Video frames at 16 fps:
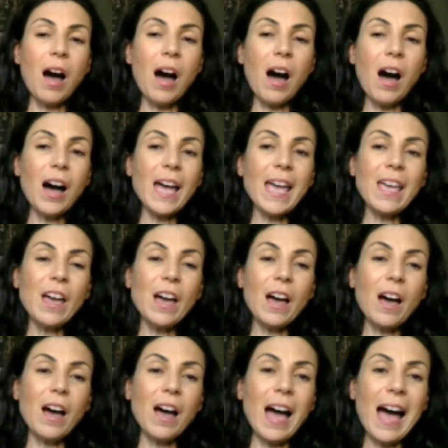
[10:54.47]
I
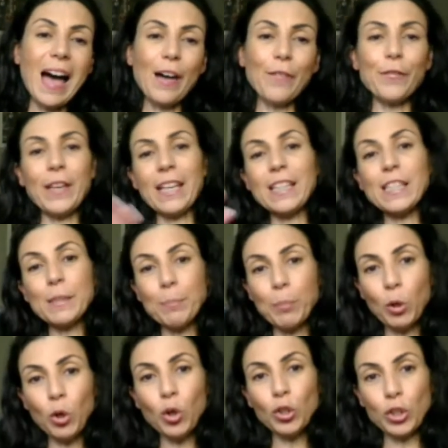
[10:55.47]
have
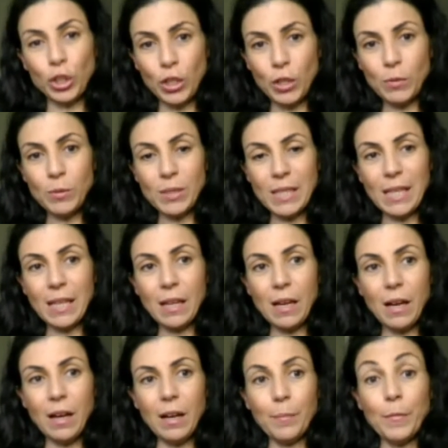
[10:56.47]
explored
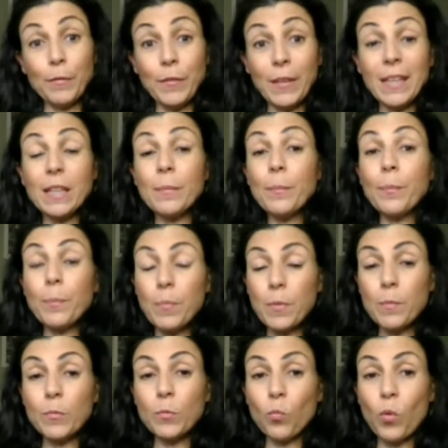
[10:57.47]
using vegan
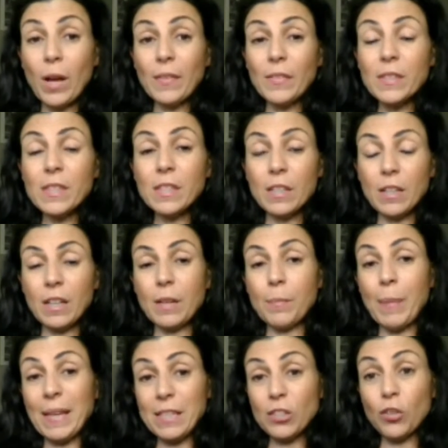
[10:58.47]
ones that are
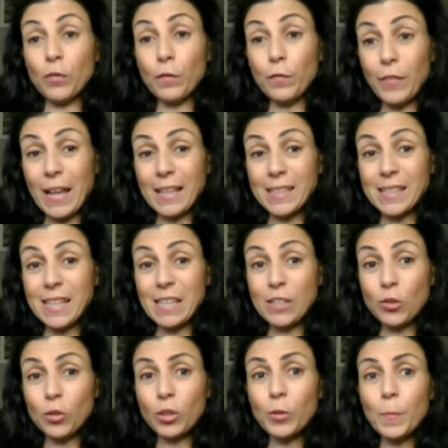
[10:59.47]
based on
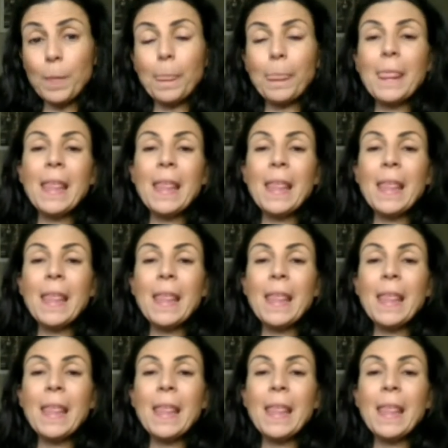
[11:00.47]
flaxseed oil,